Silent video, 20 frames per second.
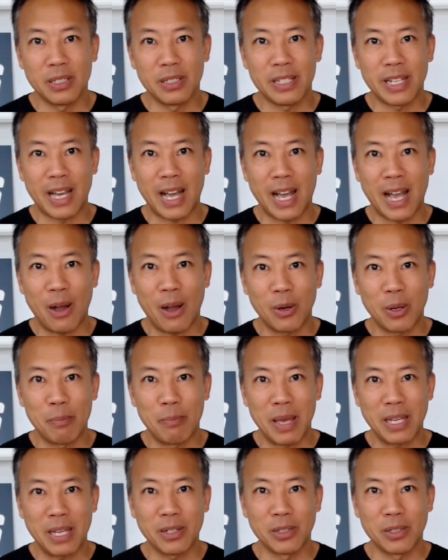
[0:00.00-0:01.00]
to how to
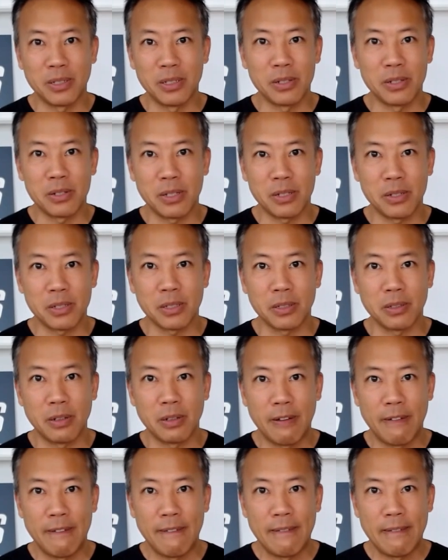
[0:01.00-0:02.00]
make a good decision
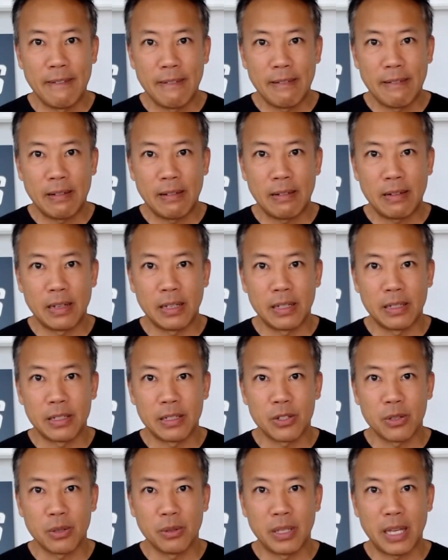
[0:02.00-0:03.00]
and
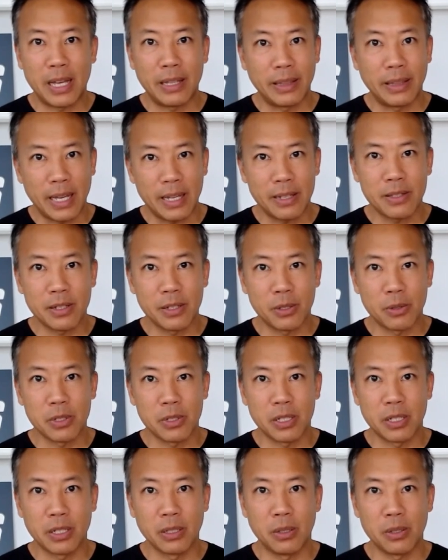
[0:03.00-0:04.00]
so that that's
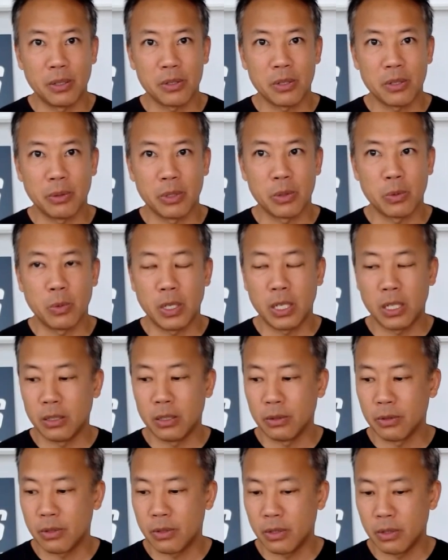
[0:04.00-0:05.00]
interesting also as
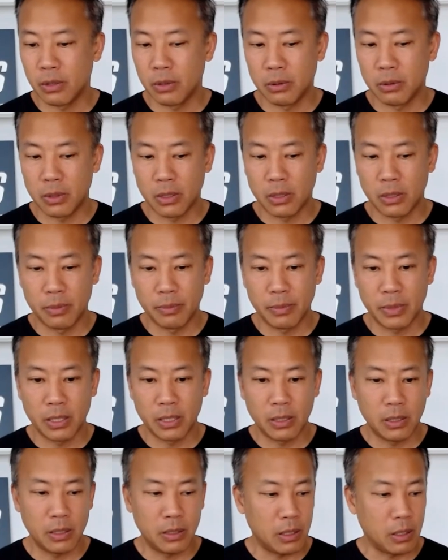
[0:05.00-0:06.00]
well so
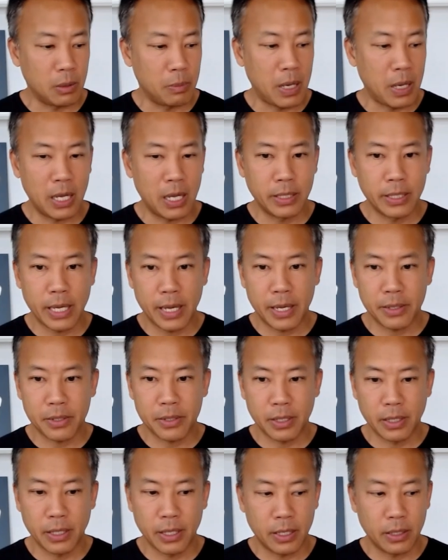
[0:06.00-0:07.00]
in our
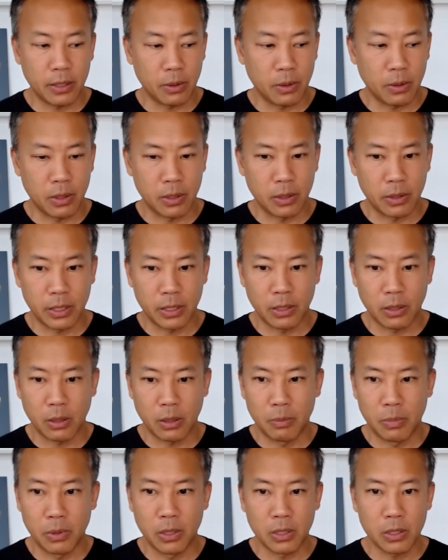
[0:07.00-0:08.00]
podcast again or in our
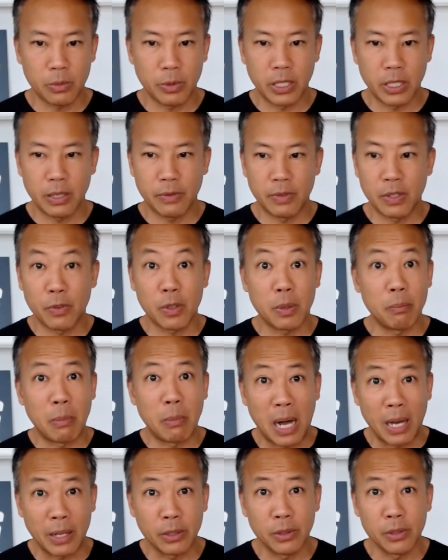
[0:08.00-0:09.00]
book we give different
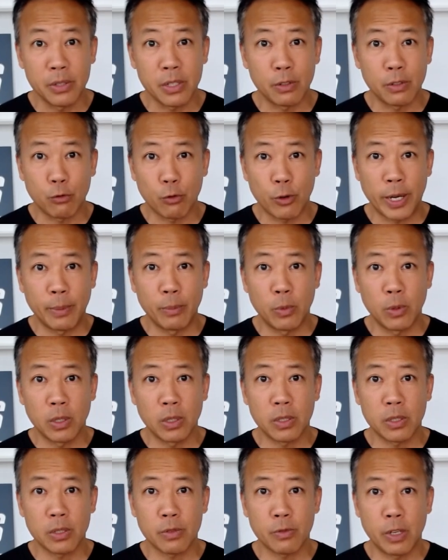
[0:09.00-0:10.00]
models and
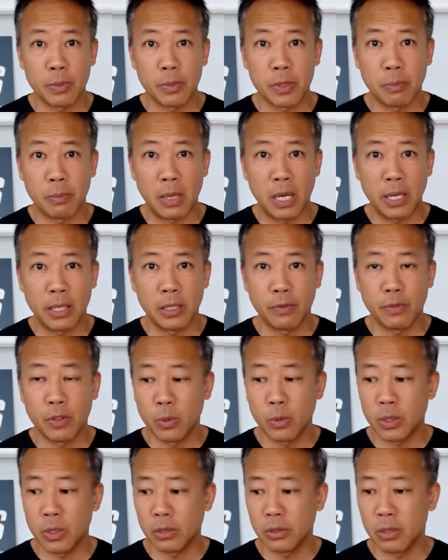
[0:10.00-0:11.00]
frameworks frames of mind if you
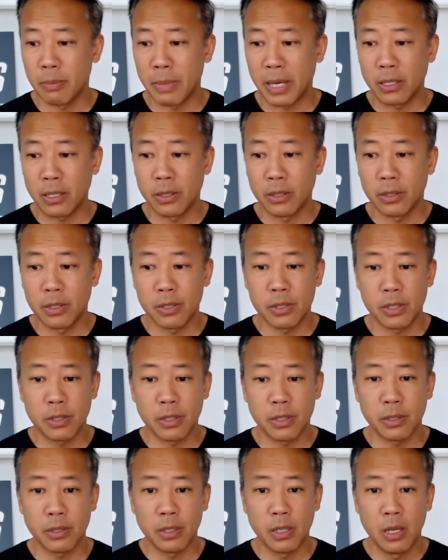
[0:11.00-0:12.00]
will to make a good
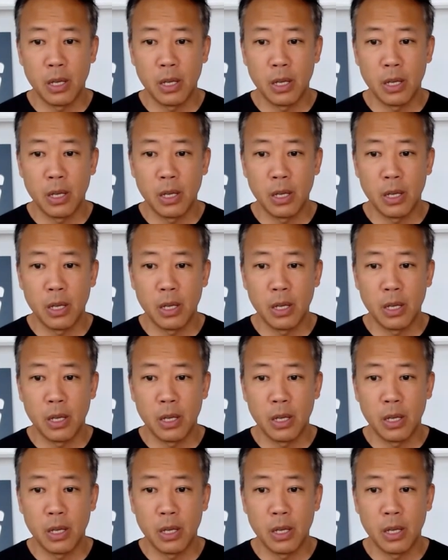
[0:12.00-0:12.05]
decision